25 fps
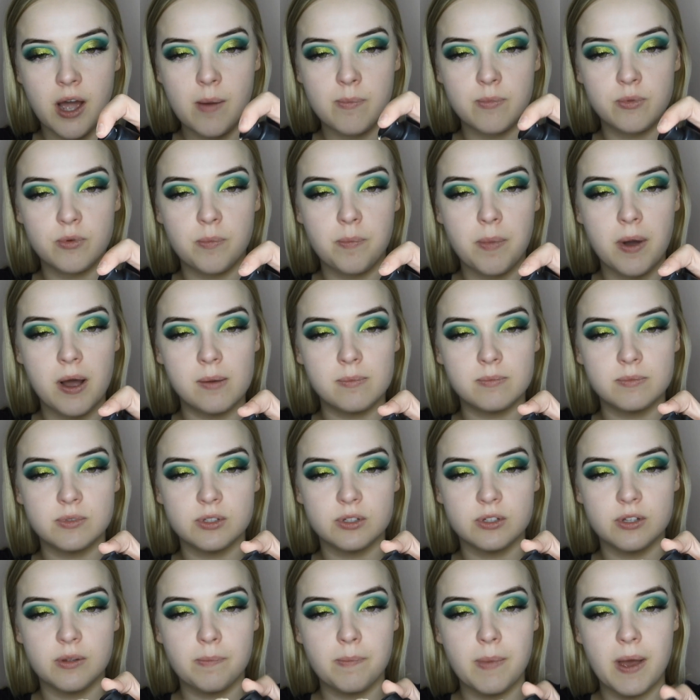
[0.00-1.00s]
A couple
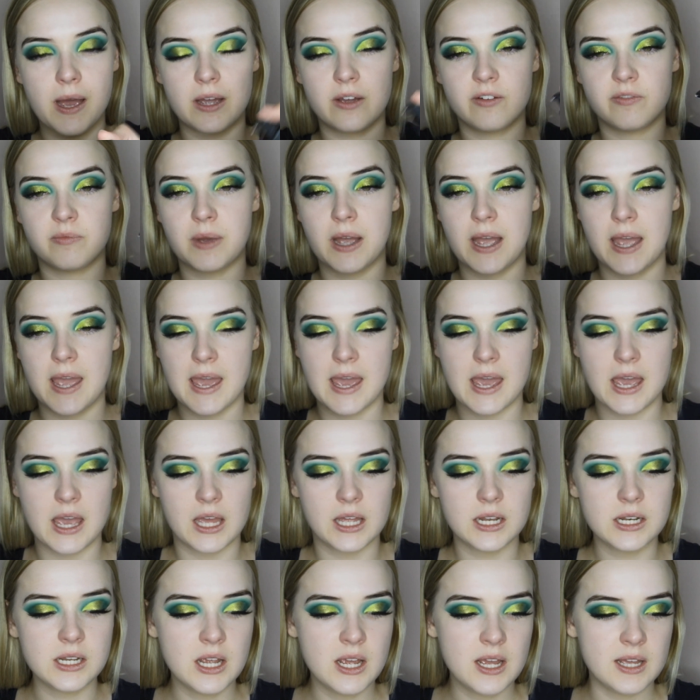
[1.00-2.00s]
pumps on the back of my
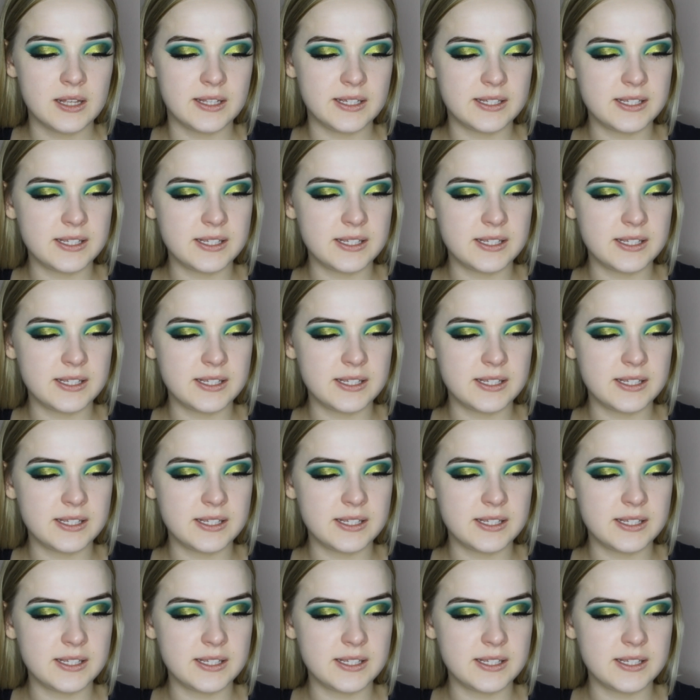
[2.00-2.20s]
hand.